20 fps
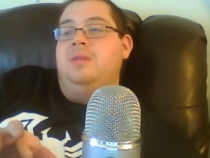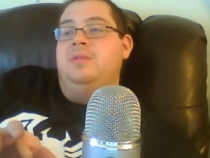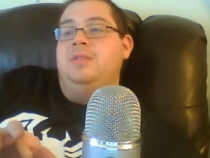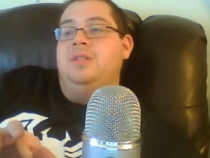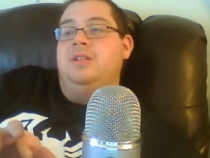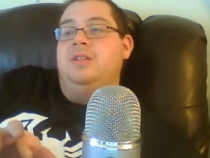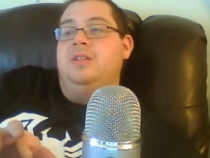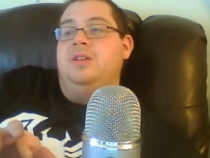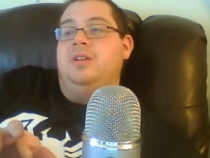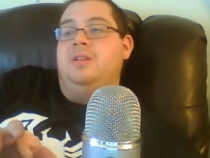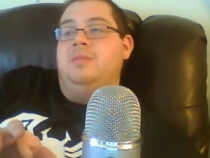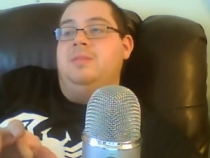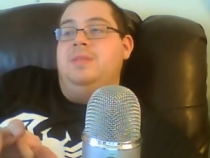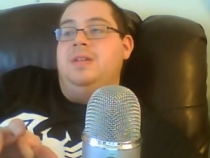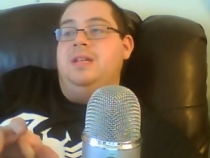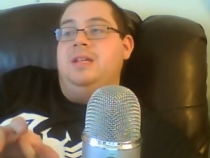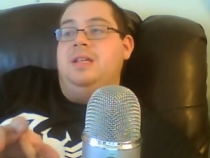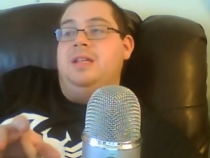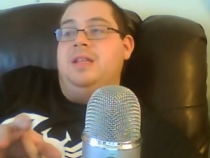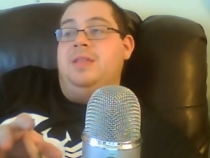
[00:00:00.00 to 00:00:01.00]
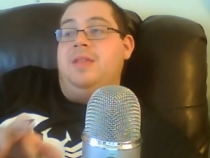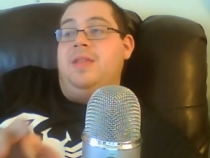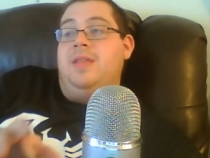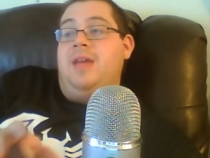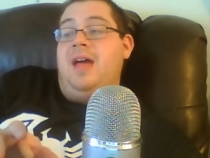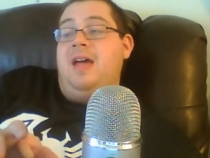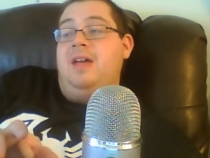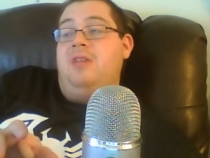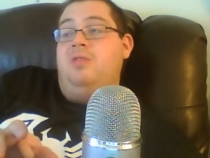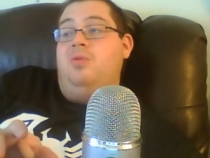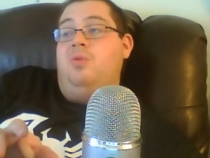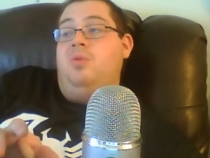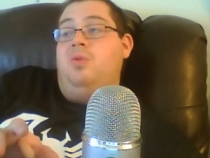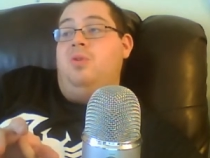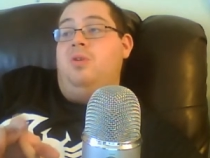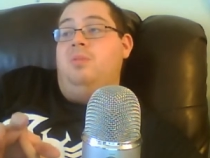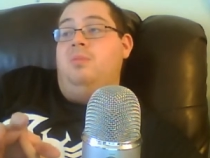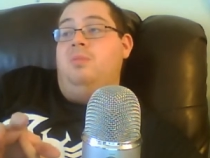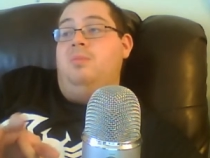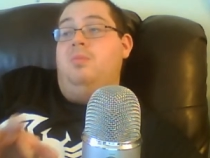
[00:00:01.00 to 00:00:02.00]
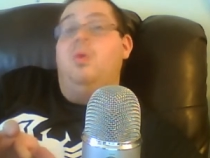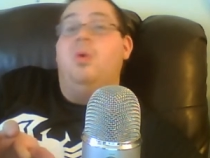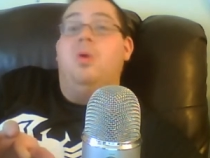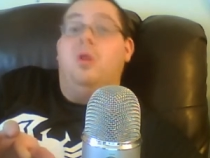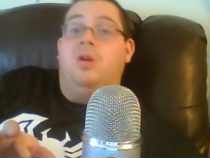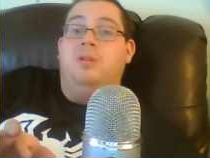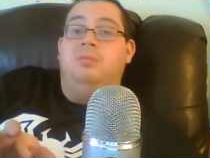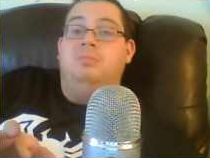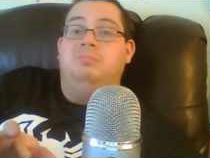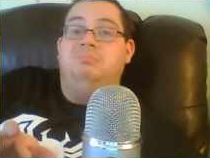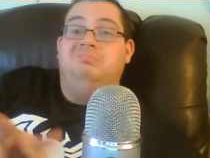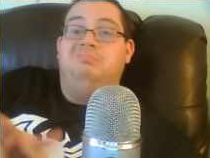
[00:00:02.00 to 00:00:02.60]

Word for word: It was either going to be that or more.